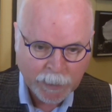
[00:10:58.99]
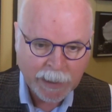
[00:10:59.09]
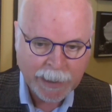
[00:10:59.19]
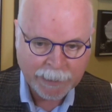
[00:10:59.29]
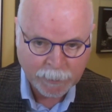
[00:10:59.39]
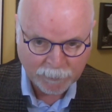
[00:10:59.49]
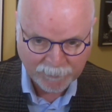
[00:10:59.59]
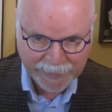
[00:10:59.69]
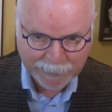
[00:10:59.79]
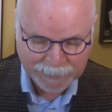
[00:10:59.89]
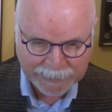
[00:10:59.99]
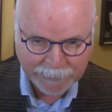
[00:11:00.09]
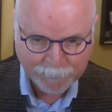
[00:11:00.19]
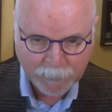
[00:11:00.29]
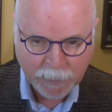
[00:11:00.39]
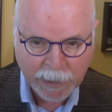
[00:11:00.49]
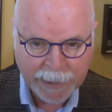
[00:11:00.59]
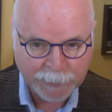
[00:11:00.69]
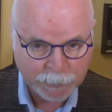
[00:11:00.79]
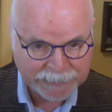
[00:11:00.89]
and your family and
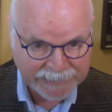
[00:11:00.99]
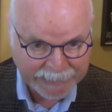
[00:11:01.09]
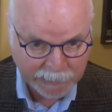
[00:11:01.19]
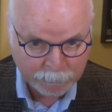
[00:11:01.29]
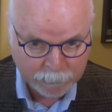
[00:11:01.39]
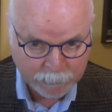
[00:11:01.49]
your team?